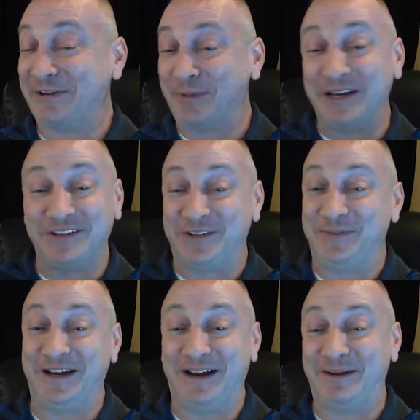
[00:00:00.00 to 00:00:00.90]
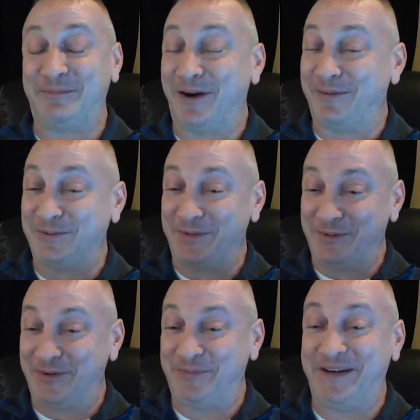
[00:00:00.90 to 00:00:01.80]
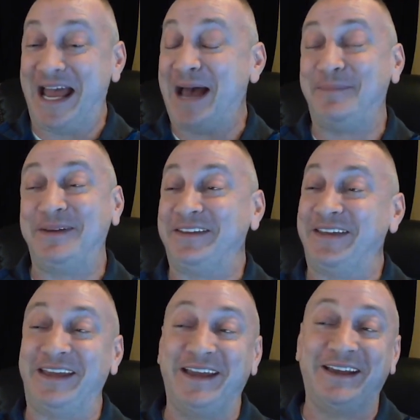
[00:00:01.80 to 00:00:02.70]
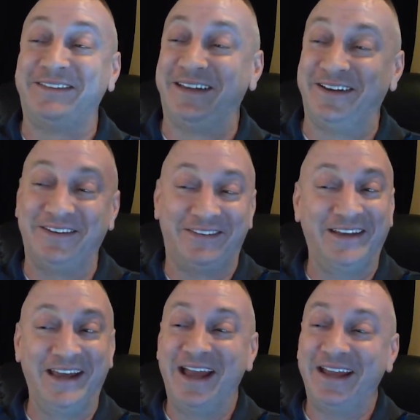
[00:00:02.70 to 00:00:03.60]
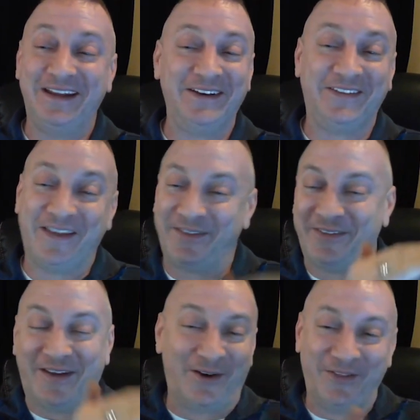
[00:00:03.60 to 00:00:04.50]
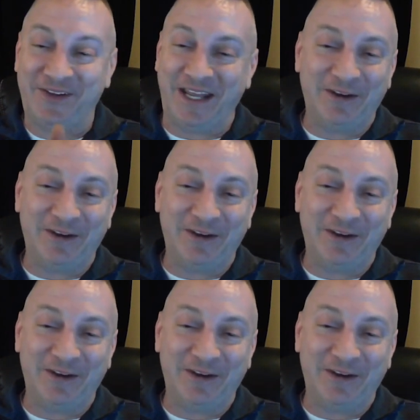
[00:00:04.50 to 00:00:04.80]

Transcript: written to me, I probably would have been happy to say, yes, here's how all the data.